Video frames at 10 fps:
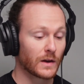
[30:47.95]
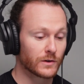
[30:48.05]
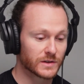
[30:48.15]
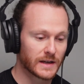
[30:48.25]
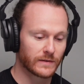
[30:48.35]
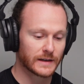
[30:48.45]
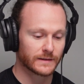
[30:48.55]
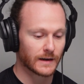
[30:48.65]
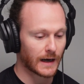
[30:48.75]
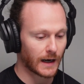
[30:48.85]
There's
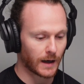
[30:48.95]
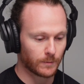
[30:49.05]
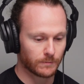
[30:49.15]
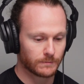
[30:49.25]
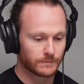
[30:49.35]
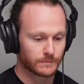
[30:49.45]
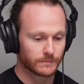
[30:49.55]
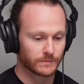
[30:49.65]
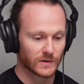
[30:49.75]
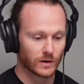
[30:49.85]
even,
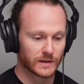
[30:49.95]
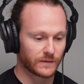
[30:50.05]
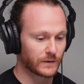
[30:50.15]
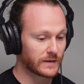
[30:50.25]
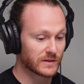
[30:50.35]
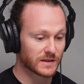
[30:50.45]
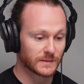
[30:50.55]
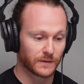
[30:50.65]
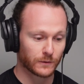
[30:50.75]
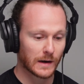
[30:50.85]
there are even some
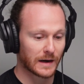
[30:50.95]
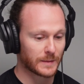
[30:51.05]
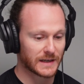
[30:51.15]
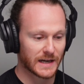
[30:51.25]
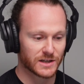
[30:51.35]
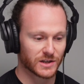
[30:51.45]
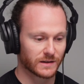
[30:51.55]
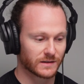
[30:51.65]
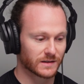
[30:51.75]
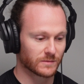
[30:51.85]
different
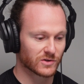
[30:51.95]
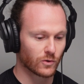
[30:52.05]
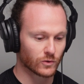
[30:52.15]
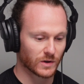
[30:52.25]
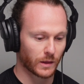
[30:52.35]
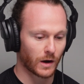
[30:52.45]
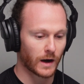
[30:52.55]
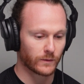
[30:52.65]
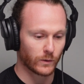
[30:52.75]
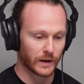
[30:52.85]
recommendations, some schools of
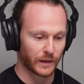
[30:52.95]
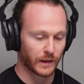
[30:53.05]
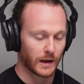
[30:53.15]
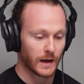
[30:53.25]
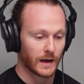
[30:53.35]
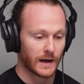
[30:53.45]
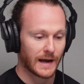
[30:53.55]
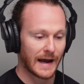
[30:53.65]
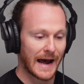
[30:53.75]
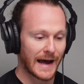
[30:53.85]
thought with
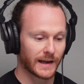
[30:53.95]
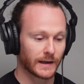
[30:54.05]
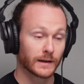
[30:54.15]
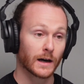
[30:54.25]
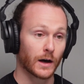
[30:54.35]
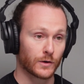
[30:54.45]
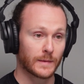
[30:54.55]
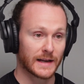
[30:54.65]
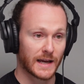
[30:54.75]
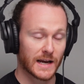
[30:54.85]
adding other
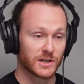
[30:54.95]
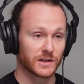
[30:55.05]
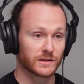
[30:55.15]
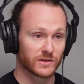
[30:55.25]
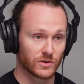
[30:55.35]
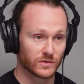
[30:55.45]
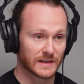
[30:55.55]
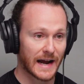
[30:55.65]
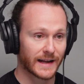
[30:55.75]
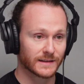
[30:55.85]
medications to
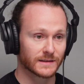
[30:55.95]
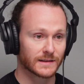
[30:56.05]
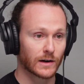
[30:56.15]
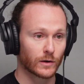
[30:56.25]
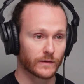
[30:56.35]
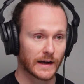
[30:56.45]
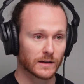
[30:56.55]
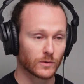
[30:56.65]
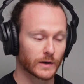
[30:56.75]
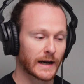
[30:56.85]
statins that are
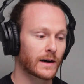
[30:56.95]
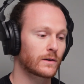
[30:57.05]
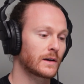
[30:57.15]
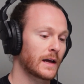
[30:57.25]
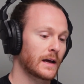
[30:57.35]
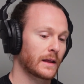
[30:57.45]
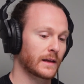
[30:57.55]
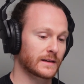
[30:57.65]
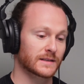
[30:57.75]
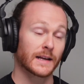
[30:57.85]
available now.
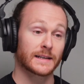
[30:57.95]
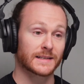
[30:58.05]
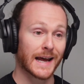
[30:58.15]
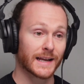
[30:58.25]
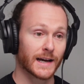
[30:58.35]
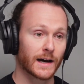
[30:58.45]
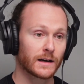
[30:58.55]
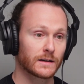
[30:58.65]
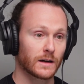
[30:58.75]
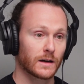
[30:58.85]
Things like
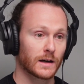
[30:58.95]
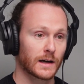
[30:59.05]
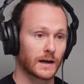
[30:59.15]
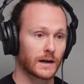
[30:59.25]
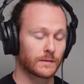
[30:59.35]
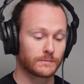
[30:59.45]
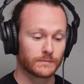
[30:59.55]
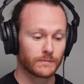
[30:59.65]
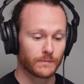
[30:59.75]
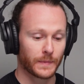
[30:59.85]
Zetia,
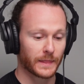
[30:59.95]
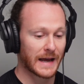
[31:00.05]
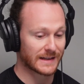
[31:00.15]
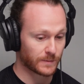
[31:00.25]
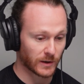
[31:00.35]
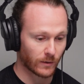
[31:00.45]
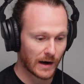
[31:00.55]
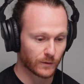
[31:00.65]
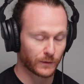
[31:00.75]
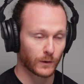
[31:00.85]
that's been
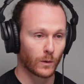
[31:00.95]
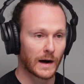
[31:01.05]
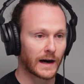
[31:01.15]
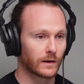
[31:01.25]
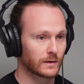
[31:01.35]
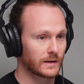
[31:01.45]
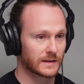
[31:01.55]
around for a while.